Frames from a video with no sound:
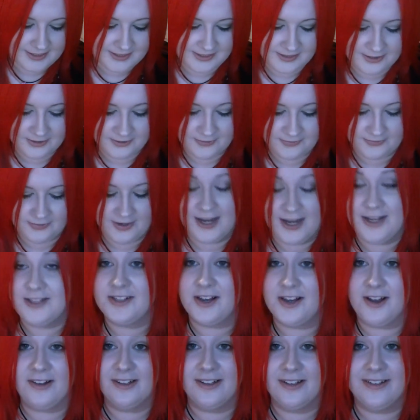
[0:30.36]
stuff in
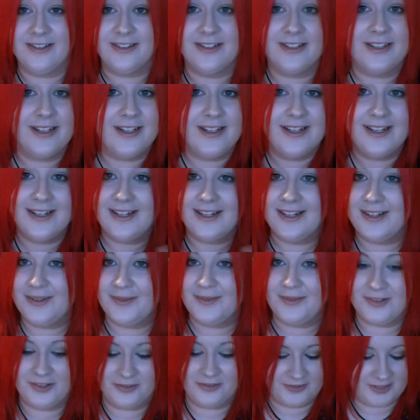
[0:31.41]
Scotland.
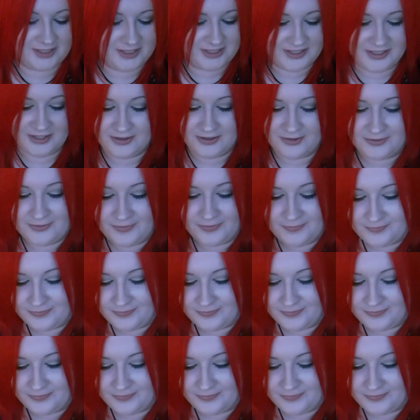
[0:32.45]
Lovely stuff.